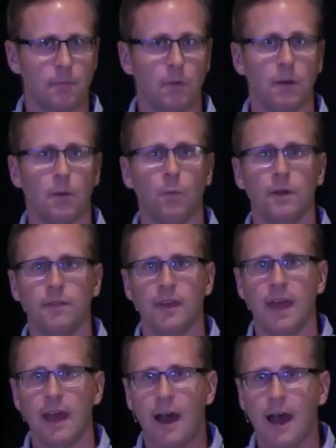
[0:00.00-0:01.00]
one of
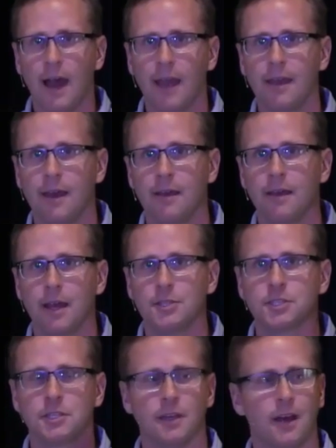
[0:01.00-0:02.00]
the high
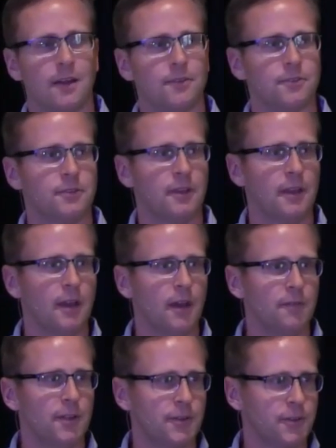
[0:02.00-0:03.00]
echelons
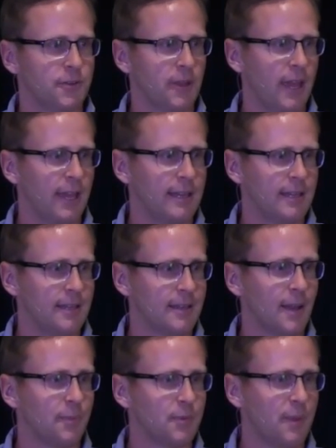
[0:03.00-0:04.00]
of their society,
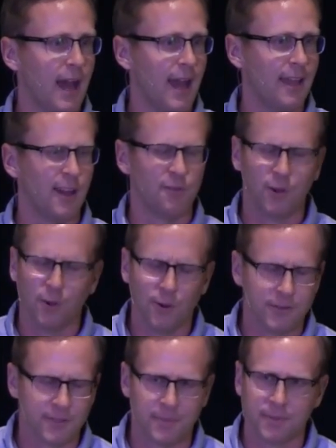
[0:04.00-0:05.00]
comes by. Of
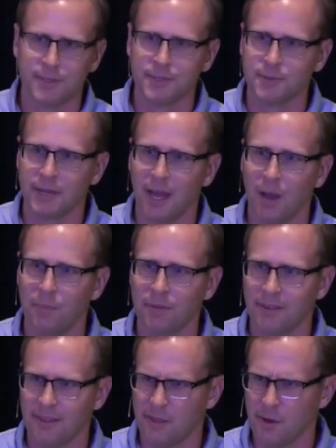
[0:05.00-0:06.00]
course a priest would help.
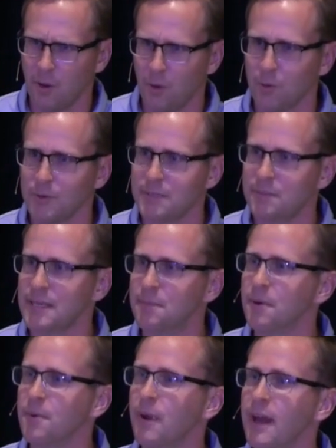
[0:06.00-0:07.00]
They're holy
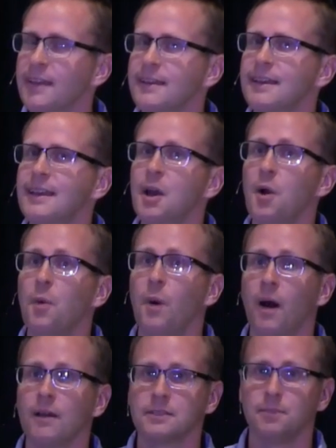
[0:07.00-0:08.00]
people, right?
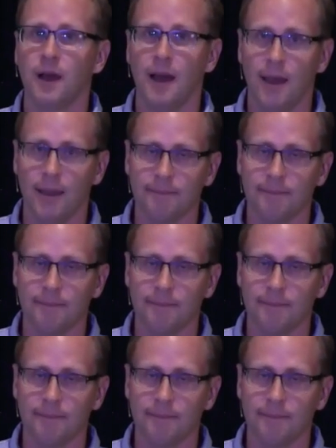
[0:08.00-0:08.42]
Walks by.